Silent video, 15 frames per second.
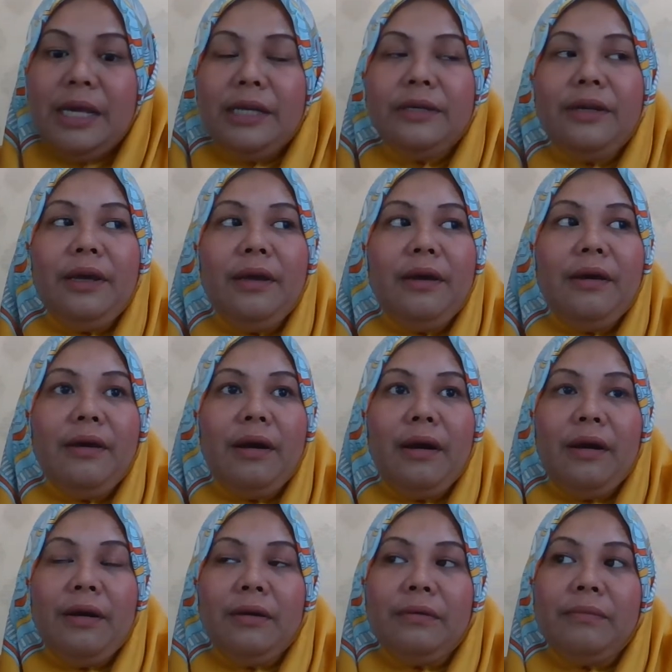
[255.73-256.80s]
There
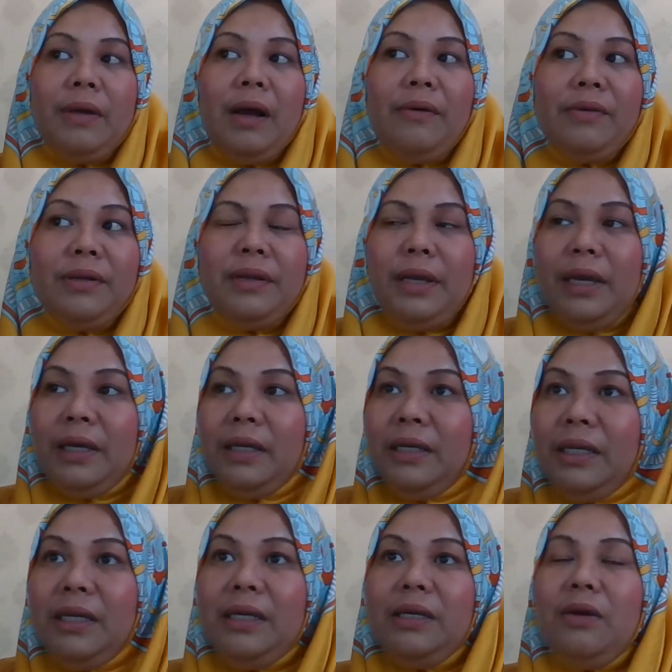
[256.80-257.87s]
aren't
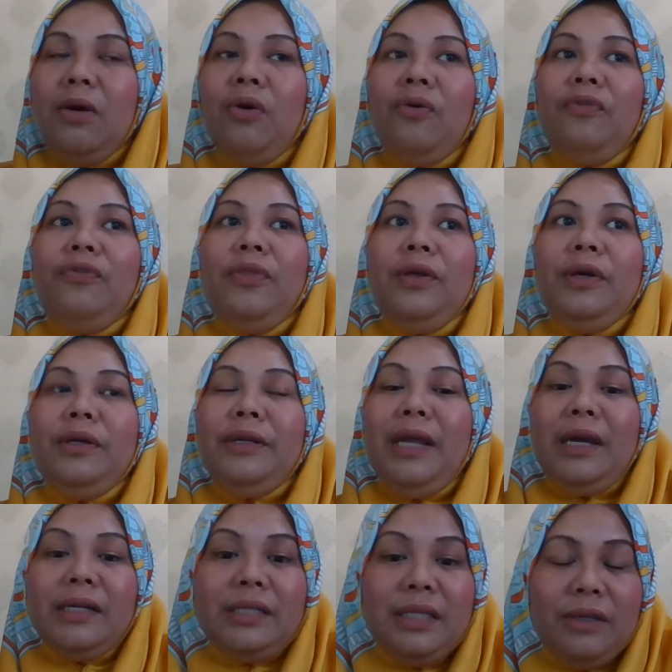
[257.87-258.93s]
any of the
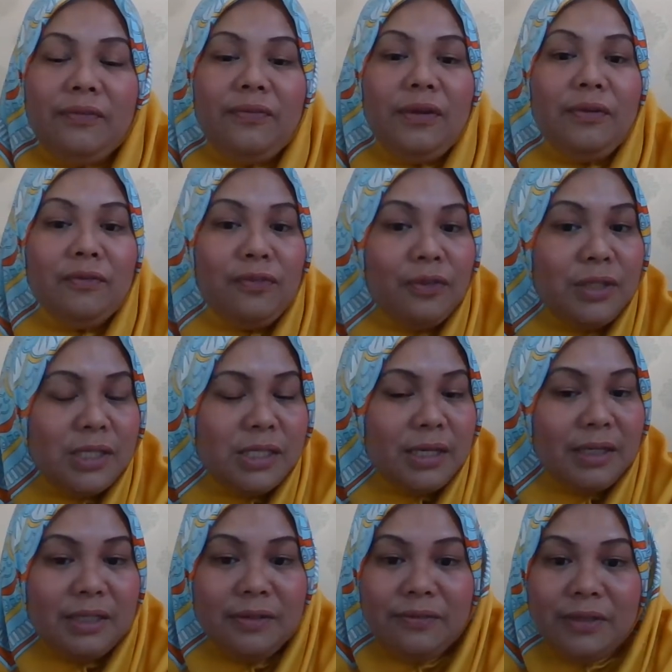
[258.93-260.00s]
negative influence
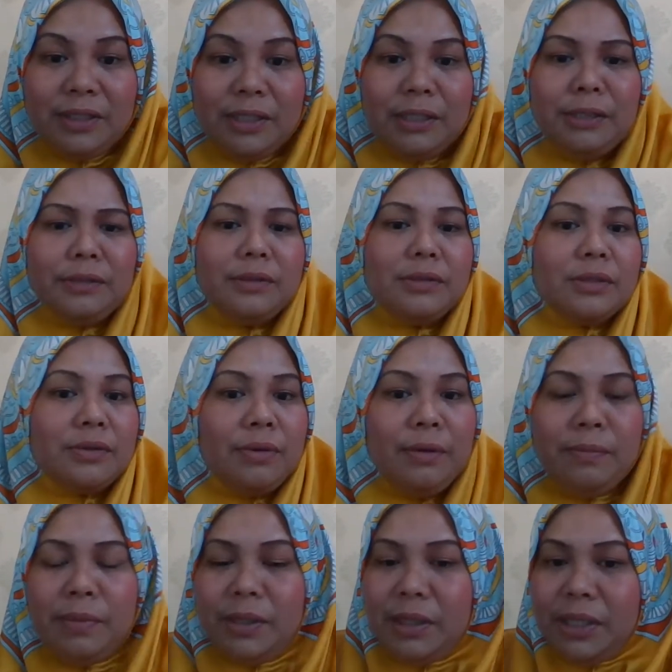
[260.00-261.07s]
activity,
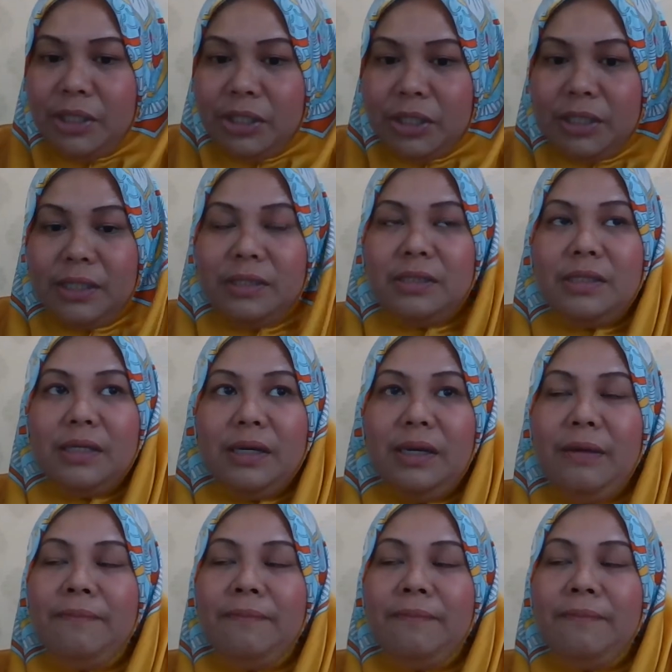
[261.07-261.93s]
discriminations,